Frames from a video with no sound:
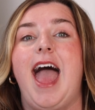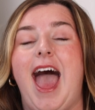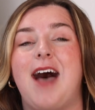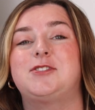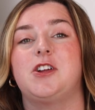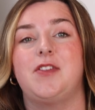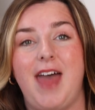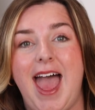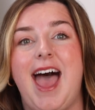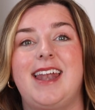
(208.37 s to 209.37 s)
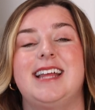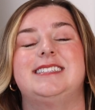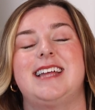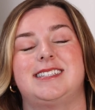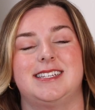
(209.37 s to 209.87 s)
After that,
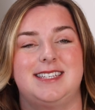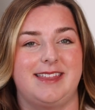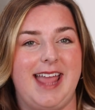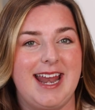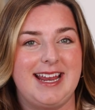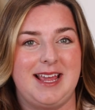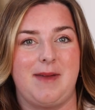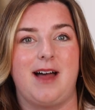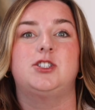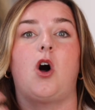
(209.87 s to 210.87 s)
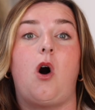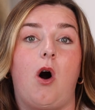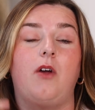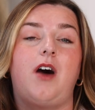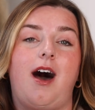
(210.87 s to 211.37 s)
it sends a delayed email to
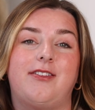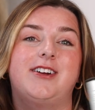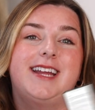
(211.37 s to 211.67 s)
all the other